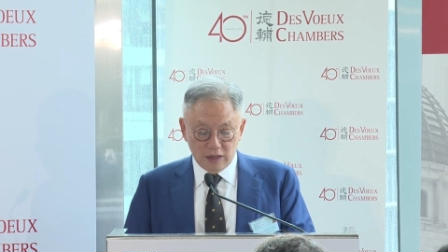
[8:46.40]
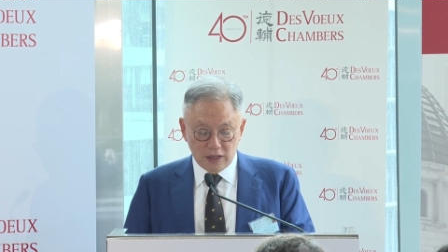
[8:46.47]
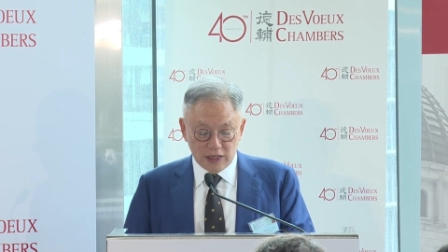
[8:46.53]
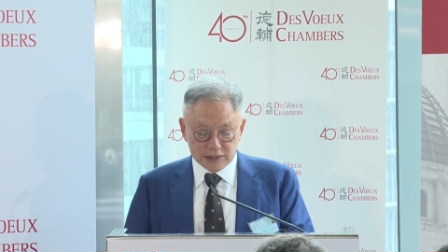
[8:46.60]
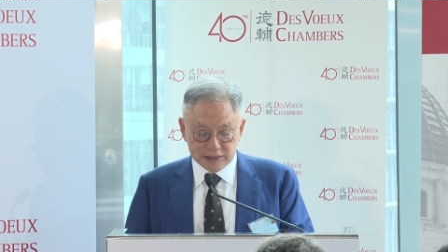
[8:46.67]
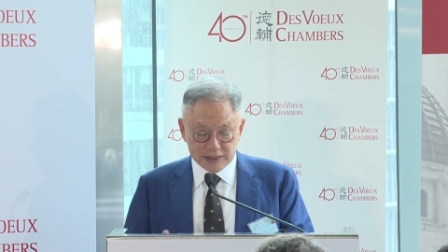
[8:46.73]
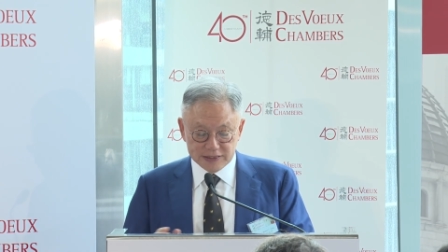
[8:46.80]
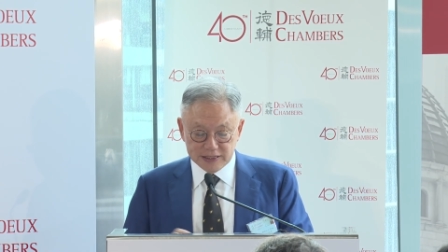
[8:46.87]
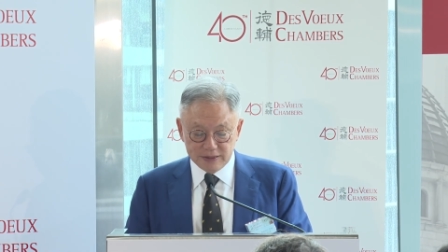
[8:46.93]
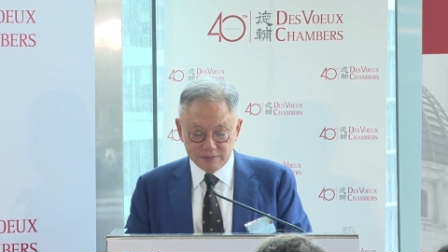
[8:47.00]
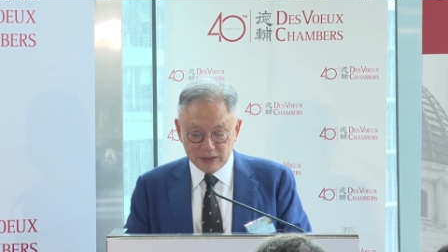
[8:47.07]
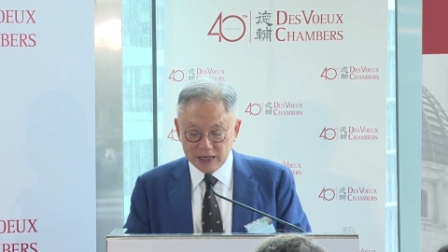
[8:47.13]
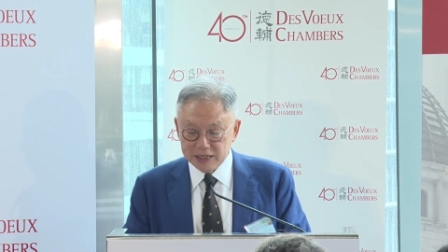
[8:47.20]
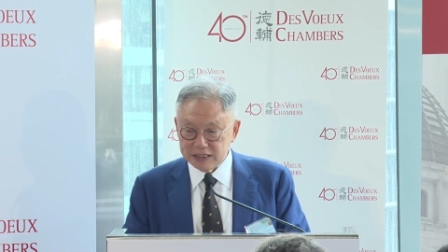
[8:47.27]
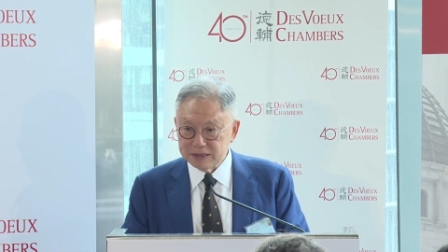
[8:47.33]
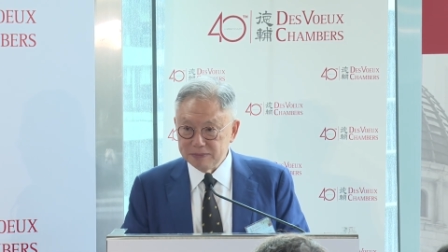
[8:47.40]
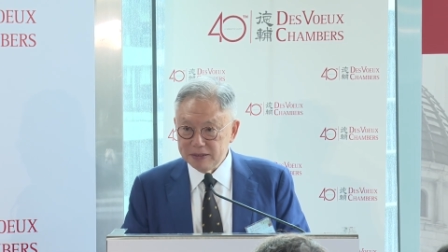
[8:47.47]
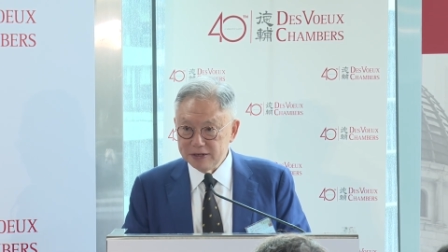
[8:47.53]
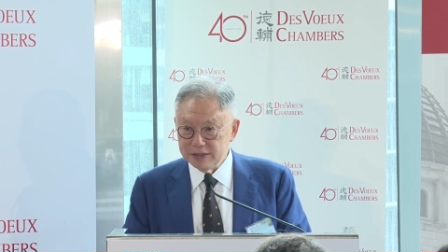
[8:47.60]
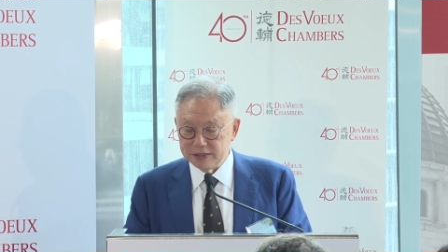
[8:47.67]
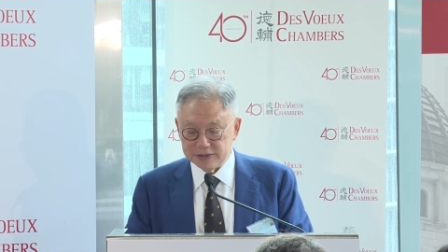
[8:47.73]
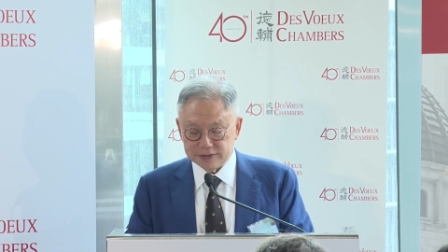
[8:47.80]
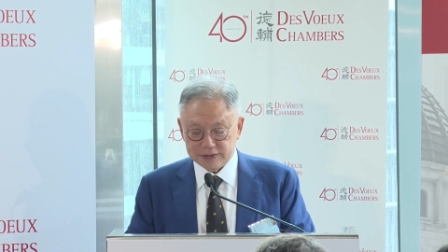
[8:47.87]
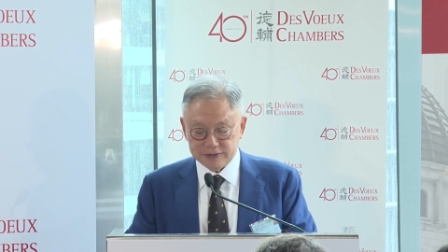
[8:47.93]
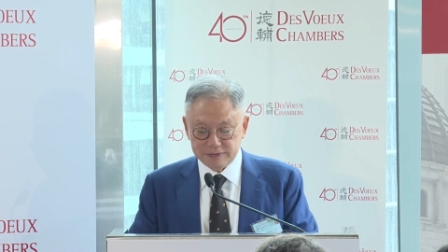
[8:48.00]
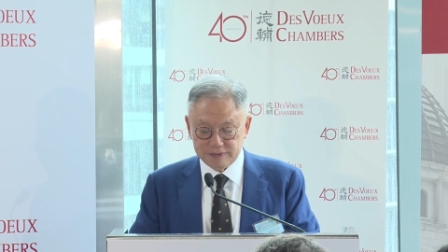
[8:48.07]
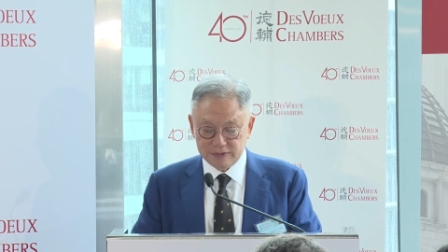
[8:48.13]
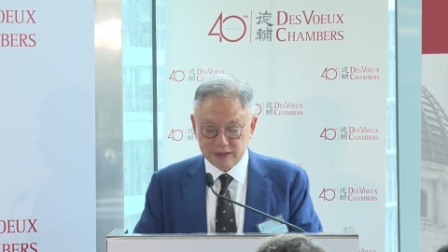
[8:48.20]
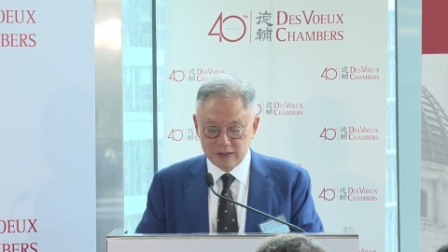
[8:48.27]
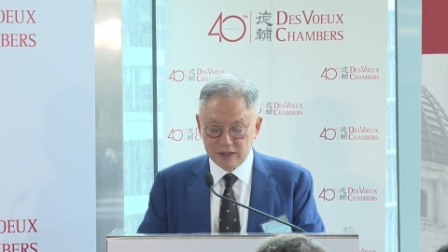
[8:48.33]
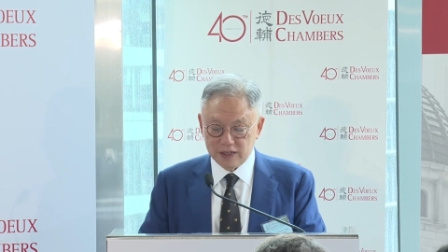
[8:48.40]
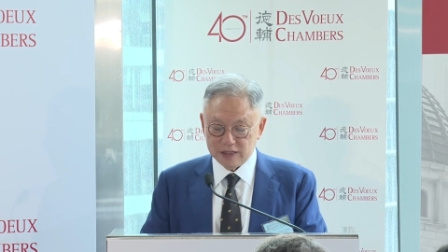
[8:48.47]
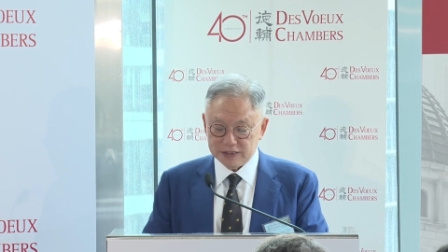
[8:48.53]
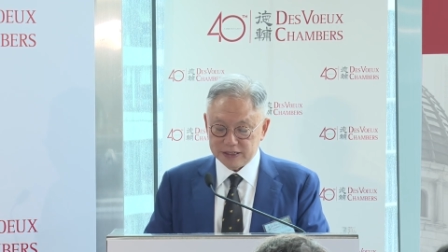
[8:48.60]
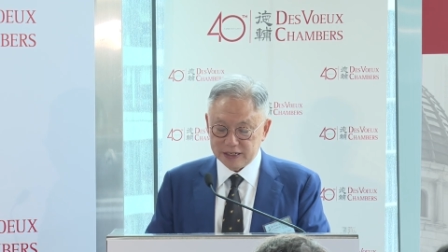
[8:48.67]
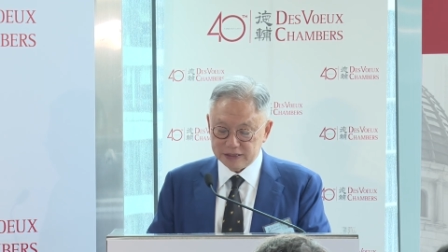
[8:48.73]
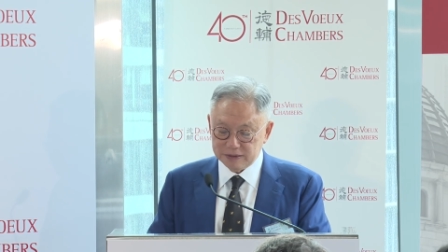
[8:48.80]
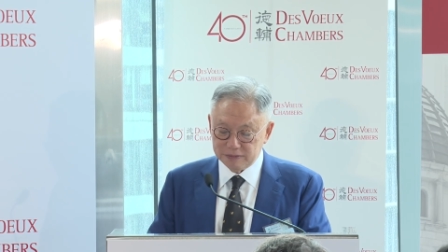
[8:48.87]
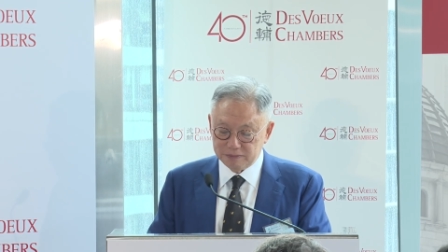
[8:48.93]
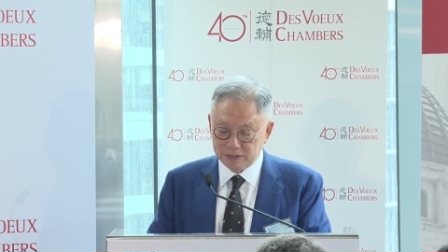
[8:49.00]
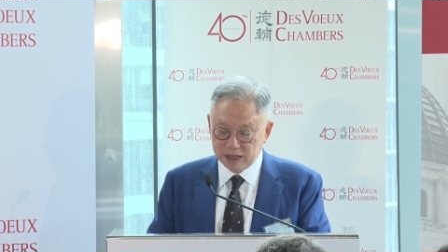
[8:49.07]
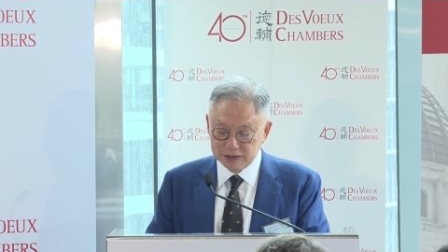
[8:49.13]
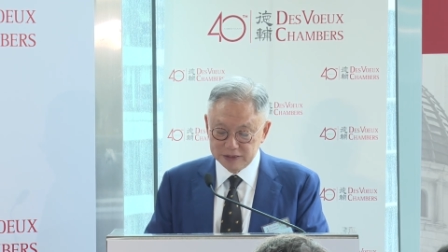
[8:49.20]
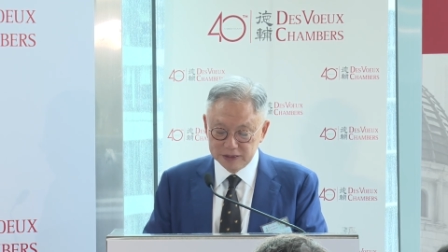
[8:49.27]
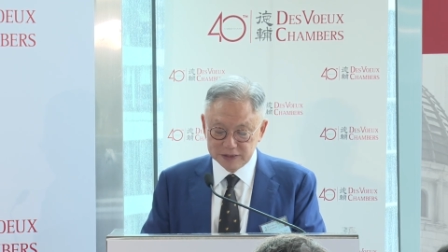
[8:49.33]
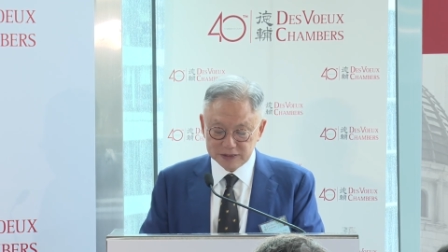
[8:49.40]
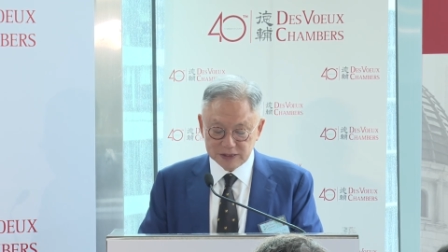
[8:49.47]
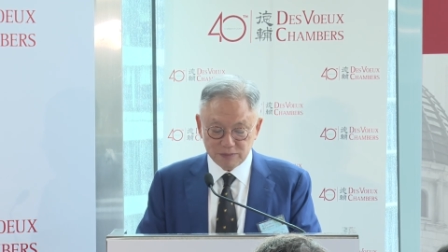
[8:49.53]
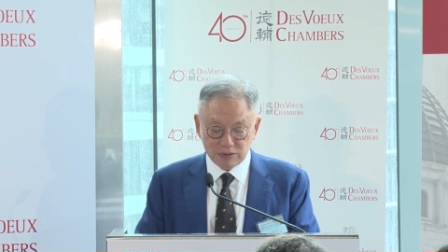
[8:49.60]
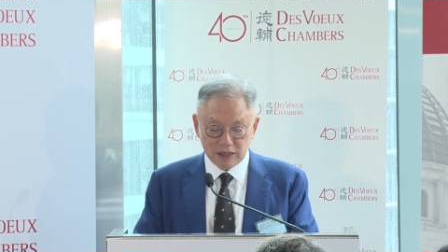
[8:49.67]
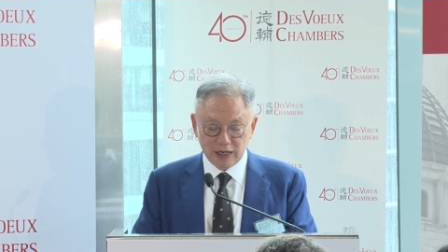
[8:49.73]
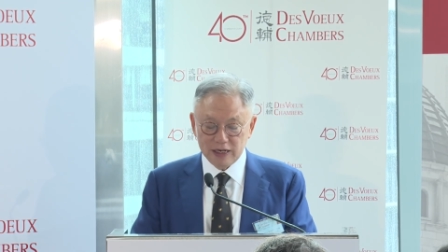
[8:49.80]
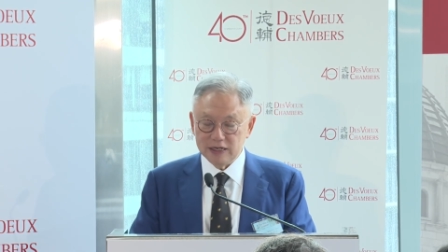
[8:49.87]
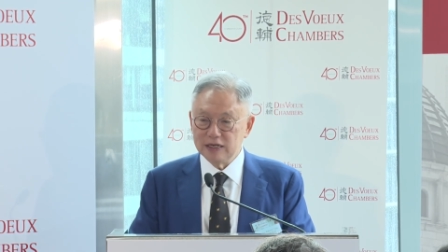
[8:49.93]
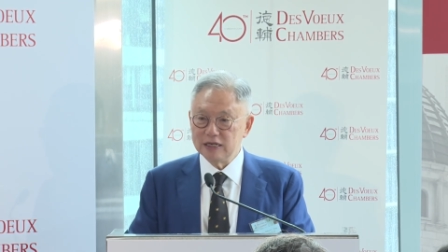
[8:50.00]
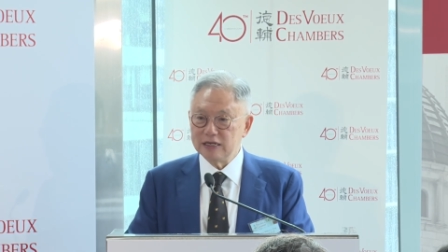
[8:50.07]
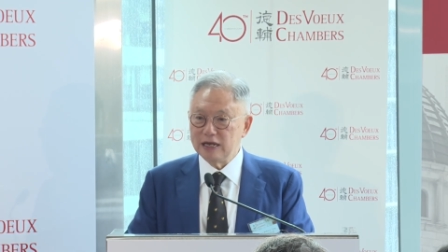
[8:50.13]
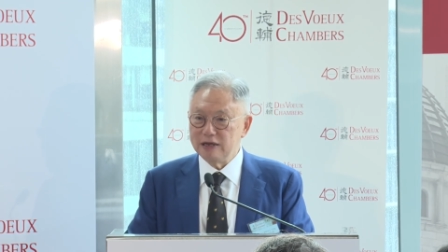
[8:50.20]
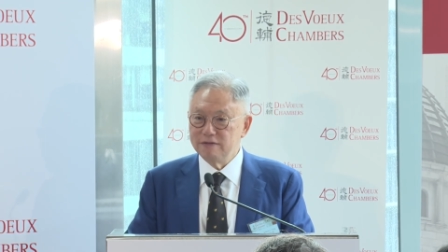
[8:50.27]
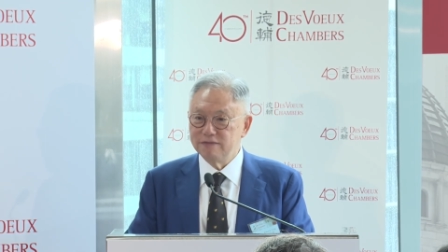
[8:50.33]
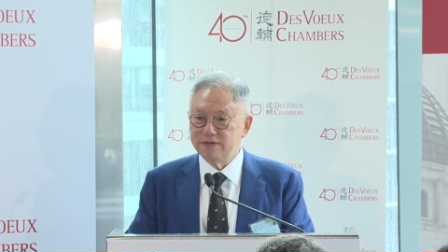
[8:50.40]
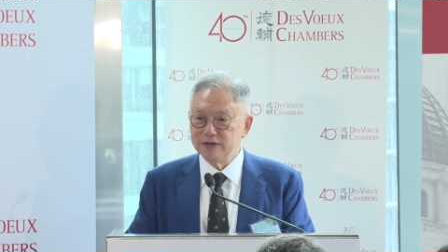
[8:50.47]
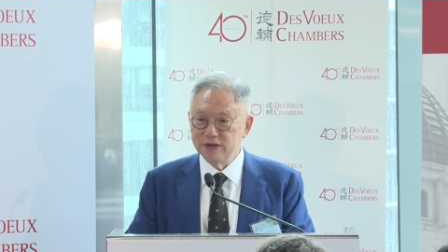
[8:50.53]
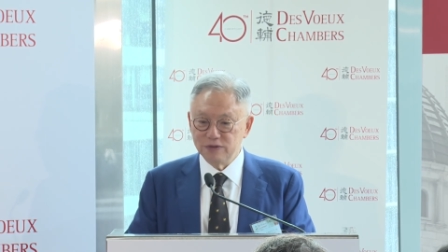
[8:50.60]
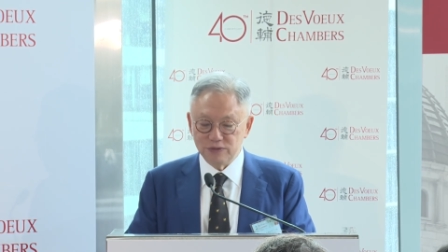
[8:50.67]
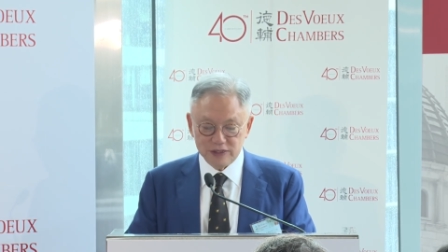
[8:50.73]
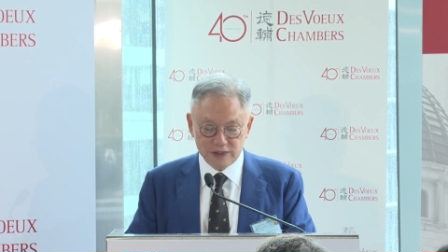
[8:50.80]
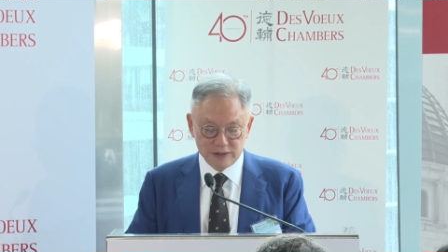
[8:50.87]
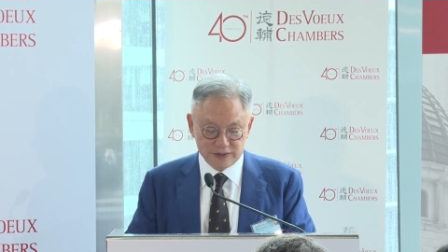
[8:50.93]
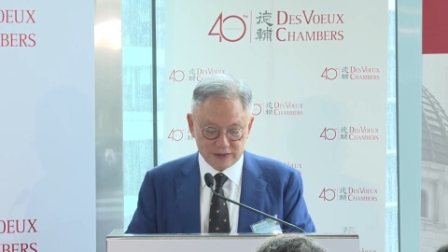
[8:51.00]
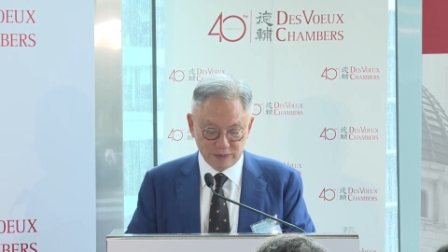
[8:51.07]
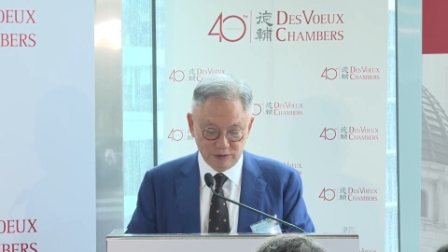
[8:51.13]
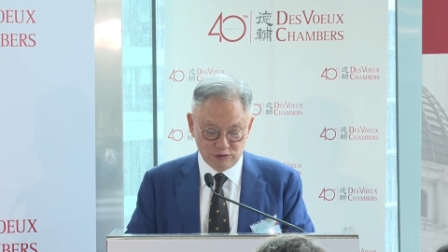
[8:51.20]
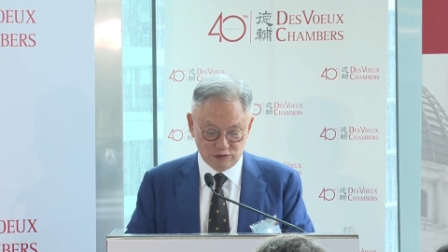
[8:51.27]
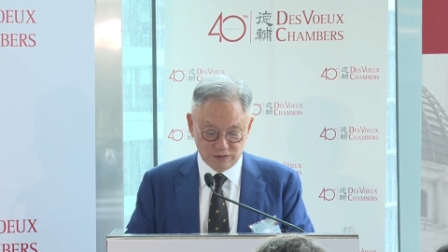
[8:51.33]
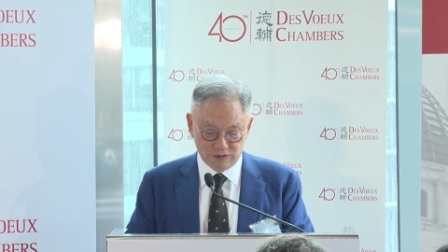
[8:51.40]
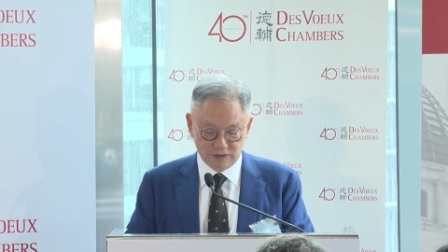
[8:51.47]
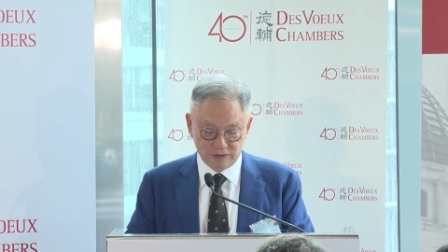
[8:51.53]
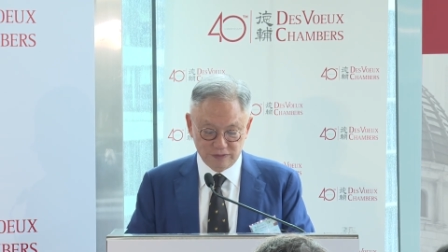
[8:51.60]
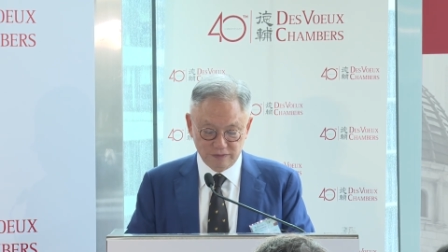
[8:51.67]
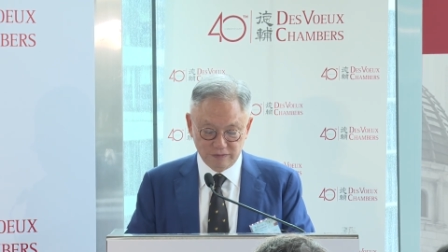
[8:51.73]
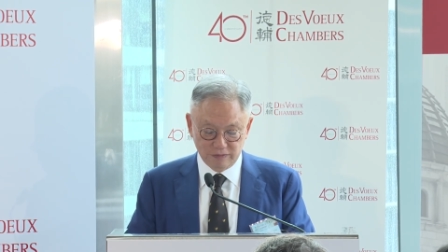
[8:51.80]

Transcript: As I said, my experience is that parties supply lengthy written submissions.